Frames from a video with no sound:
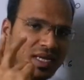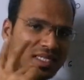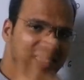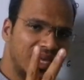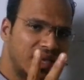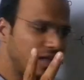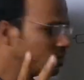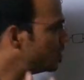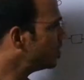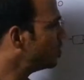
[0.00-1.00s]

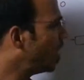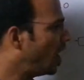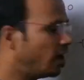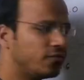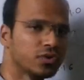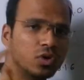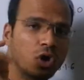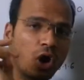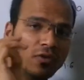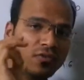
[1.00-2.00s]
Second thing, you have to
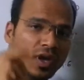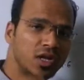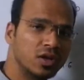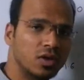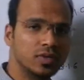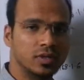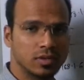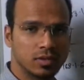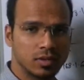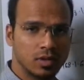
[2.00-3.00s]
configure your router.
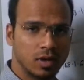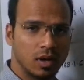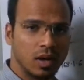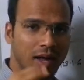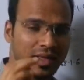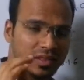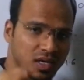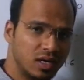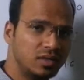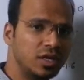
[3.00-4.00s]
And
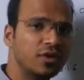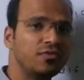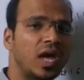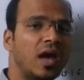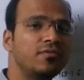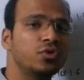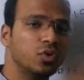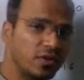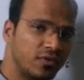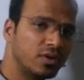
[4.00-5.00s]
third thing, if you have two
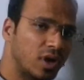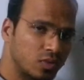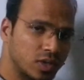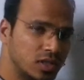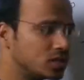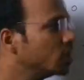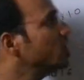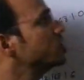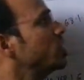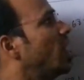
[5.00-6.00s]
different routers, so you